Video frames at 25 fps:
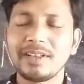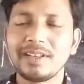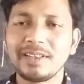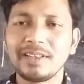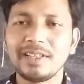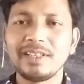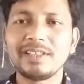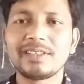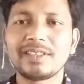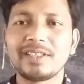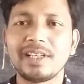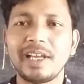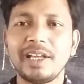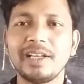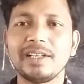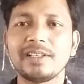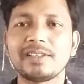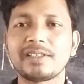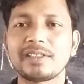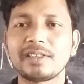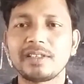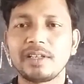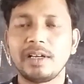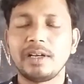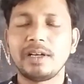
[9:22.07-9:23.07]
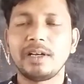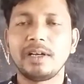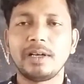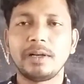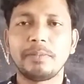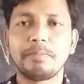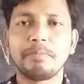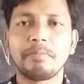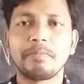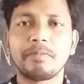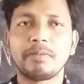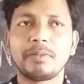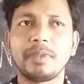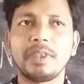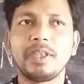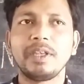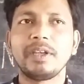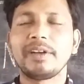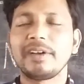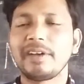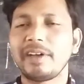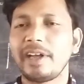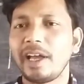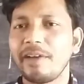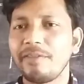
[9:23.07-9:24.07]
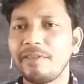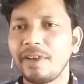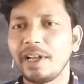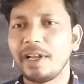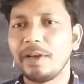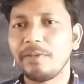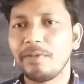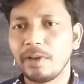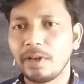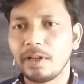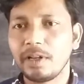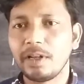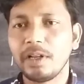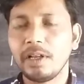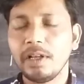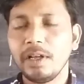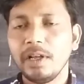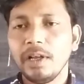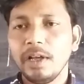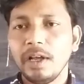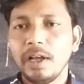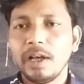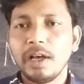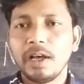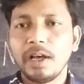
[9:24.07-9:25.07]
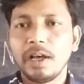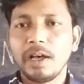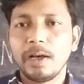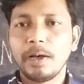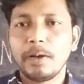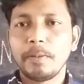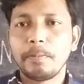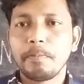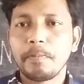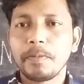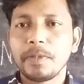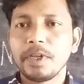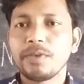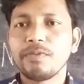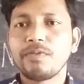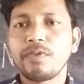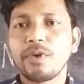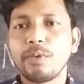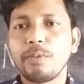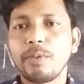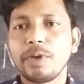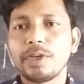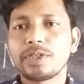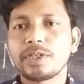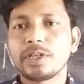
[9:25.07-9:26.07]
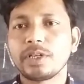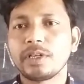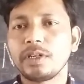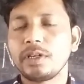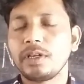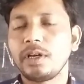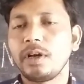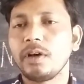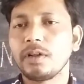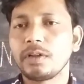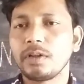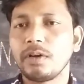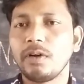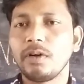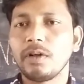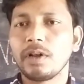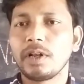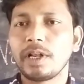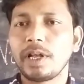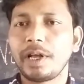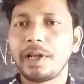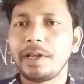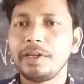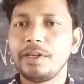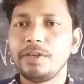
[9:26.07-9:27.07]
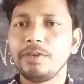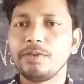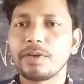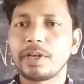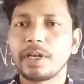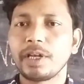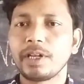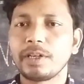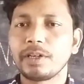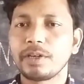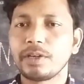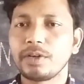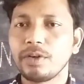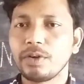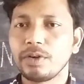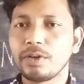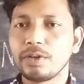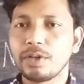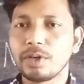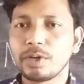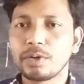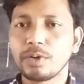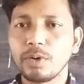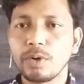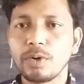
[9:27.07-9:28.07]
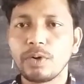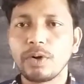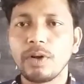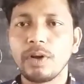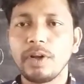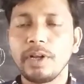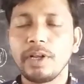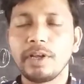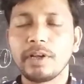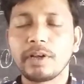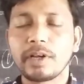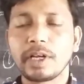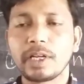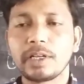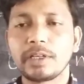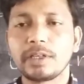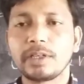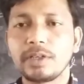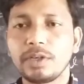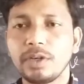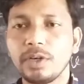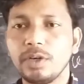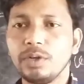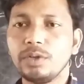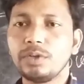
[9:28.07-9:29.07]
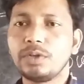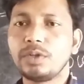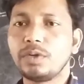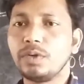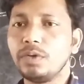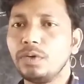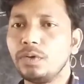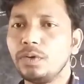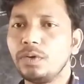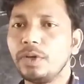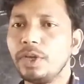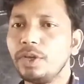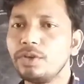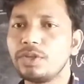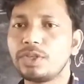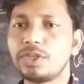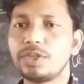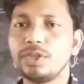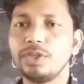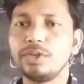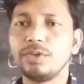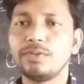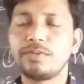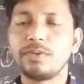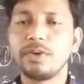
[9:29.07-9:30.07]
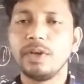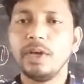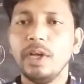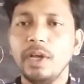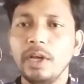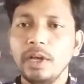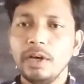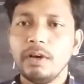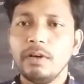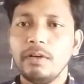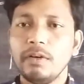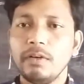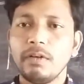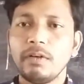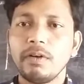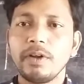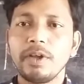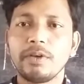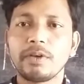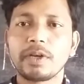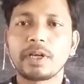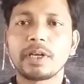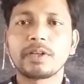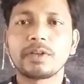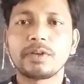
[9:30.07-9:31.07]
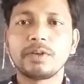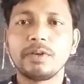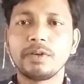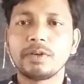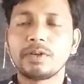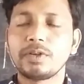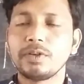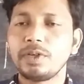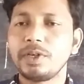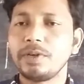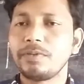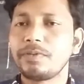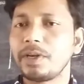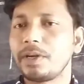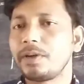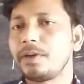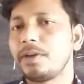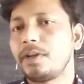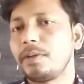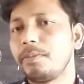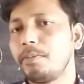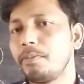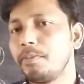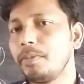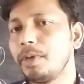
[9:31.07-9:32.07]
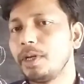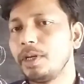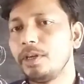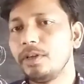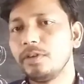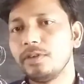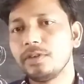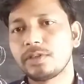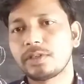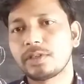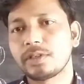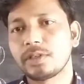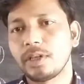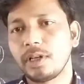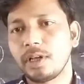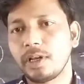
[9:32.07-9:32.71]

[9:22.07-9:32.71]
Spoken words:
these days there are available information on online. You can go to the Google, you can go through YouTube, or you can go to different videos